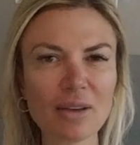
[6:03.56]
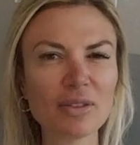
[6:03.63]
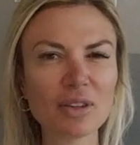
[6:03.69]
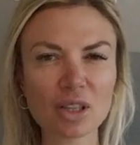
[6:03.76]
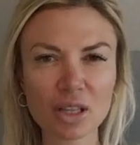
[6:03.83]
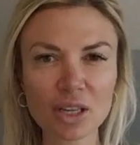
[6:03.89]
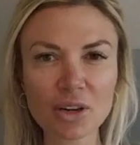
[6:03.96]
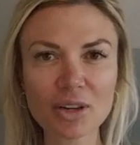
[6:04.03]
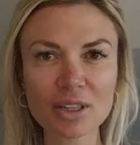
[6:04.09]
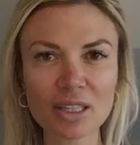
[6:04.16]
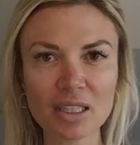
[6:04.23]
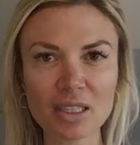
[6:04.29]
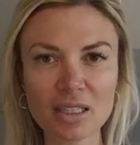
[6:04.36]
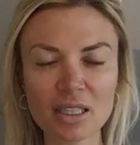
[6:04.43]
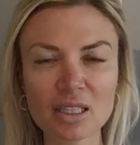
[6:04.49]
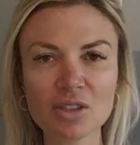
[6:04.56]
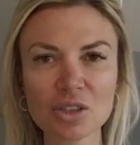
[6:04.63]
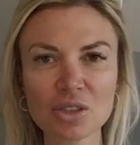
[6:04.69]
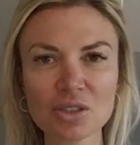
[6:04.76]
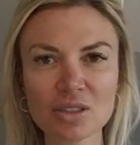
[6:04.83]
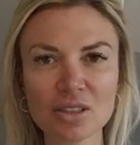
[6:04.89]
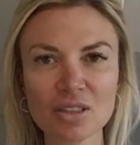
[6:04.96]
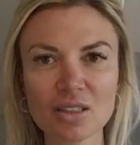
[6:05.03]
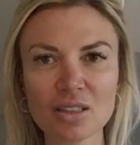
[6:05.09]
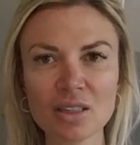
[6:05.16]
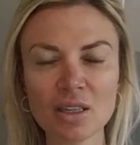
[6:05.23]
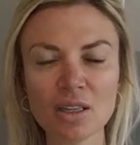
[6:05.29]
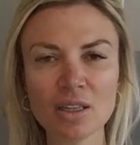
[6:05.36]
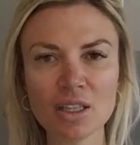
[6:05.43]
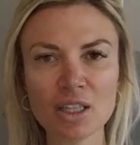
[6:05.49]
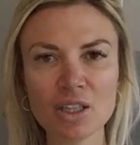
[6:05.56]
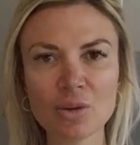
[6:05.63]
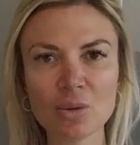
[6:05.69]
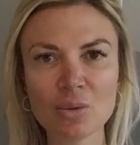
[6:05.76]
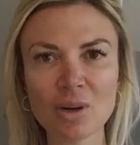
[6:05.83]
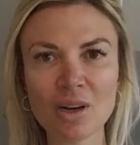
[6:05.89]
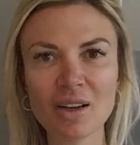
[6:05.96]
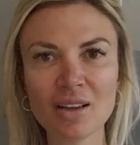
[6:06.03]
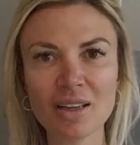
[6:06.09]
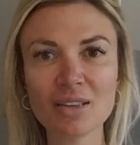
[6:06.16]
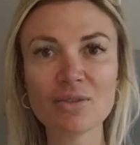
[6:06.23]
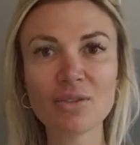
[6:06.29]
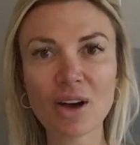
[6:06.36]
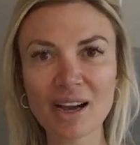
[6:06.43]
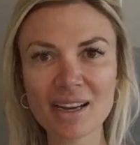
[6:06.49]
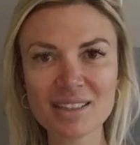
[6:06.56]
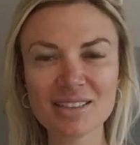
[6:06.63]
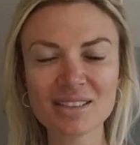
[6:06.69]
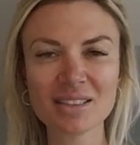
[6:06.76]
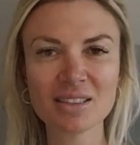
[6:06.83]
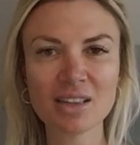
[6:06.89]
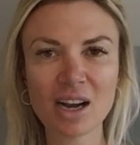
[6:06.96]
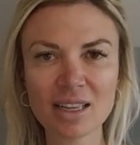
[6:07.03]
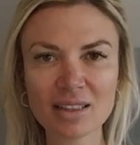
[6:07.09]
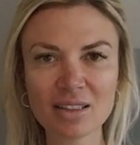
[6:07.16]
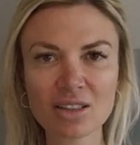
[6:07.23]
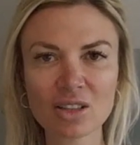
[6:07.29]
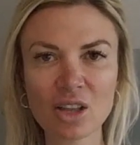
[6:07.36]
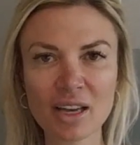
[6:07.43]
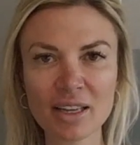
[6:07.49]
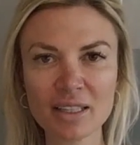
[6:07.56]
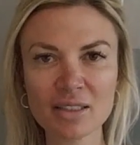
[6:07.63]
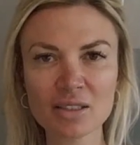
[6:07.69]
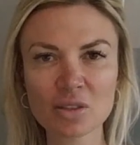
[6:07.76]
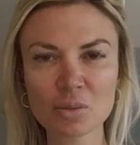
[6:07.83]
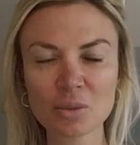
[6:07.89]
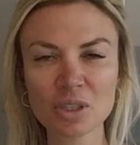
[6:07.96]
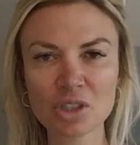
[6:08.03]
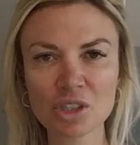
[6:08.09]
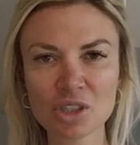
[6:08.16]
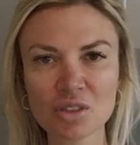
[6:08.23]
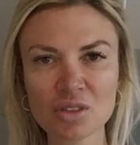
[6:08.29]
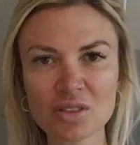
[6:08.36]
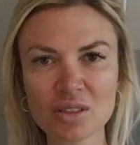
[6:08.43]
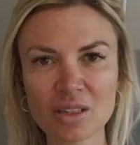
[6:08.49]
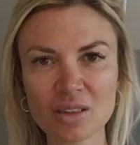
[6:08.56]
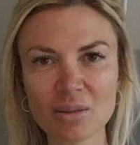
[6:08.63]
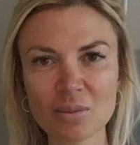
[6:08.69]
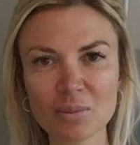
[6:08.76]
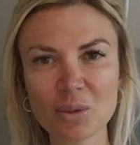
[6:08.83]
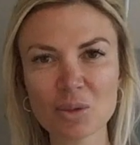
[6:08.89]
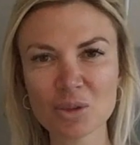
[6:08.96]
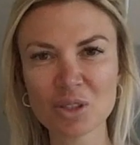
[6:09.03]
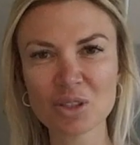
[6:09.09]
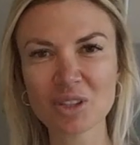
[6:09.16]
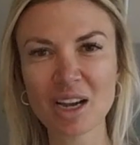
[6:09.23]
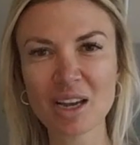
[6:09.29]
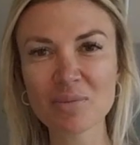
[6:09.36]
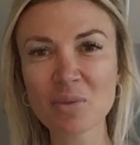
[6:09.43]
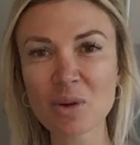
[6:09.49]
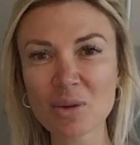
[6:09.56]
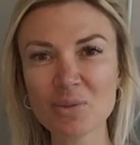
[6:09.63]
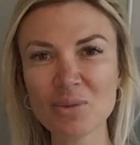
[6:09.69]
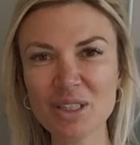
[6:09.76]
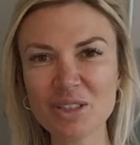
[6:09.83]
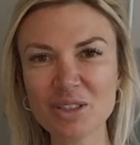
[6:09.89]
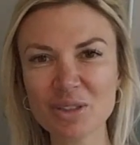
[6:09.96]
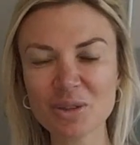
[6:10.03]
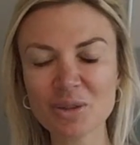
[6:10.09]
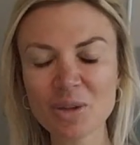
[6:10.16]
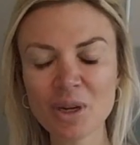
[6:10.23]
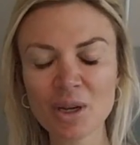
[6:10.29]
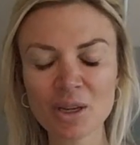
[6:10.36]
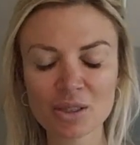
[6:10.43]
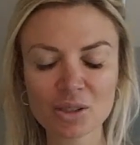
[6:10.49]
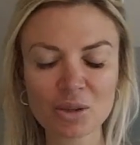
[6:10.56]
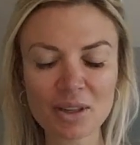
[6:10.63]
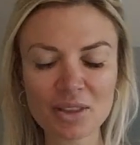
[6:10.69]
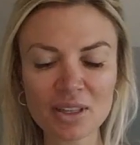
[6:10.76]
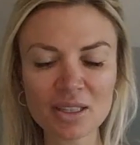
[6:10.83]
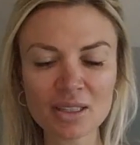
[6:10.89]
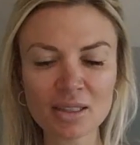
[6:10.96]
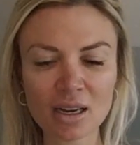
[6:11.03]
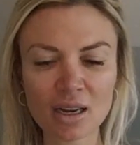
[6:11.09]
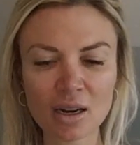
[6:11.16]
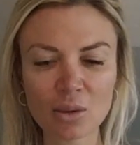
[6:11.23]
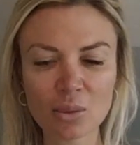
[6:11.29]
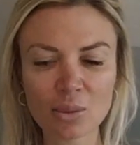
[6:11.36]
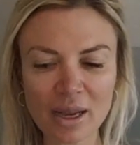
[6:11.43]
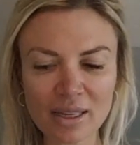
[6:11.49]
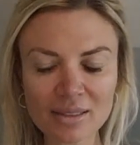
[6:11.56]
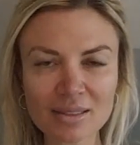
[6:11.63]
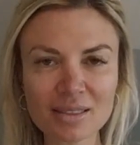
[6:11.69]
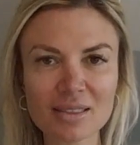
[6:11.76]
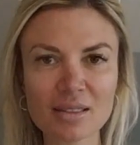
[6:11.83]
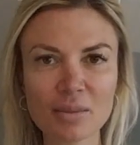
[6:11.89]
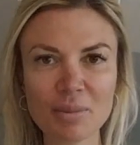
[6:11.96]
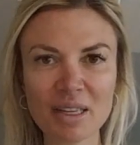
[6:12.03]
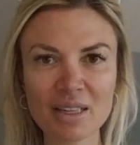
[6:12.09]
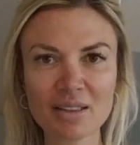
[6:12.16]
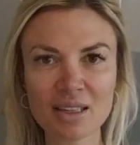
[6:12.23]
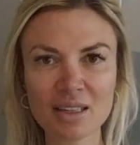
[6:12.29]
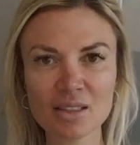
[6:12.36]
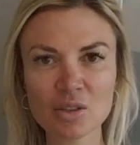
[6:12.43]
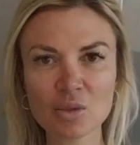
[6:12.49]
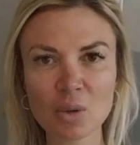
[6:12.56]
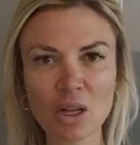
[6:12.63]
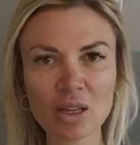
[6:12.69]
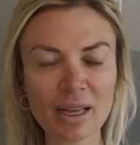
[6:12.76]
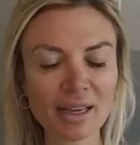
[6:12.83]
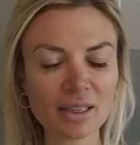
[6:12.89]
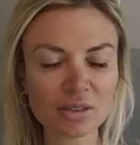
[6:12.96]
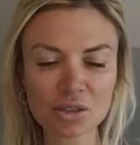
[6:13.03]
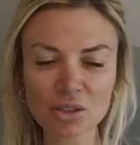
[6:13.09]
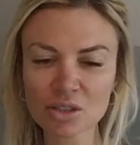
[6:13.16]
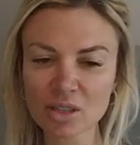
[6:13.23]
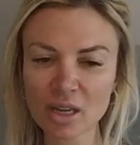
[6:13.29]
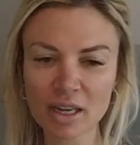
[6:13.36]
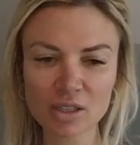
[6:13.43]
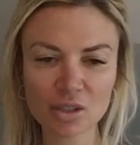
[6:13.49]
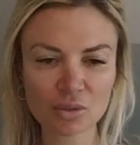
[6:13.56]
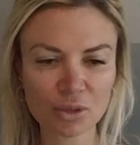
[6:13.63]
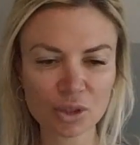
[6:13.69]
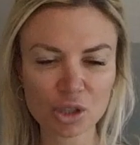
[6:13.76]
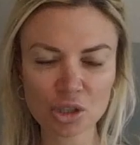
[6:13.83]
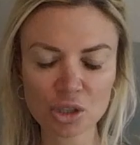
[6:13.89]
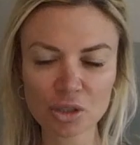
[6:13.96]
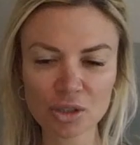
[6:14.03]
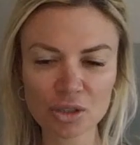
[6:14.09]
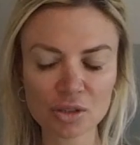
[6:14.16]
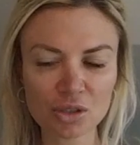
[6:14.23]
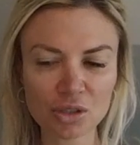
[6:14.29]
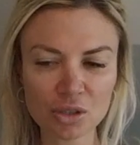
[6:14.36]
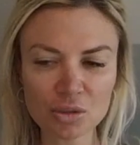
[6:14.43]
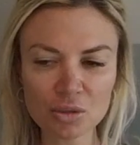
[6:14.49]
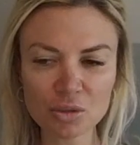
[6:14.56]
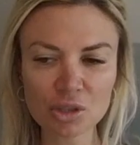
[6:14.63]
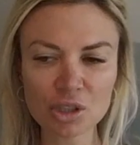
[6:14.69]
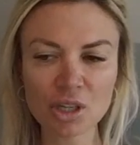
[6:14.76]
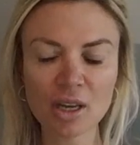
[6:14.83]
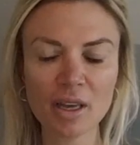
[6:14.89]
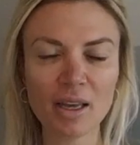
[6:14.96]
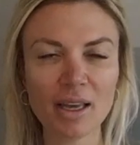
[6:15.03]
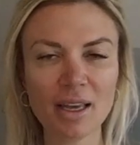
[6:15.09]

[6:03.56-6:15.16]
have clarity, easier to advise and guide the clients, which is most of the time what we do. So I think rest is a big thing as well. Exercise for sure is huge.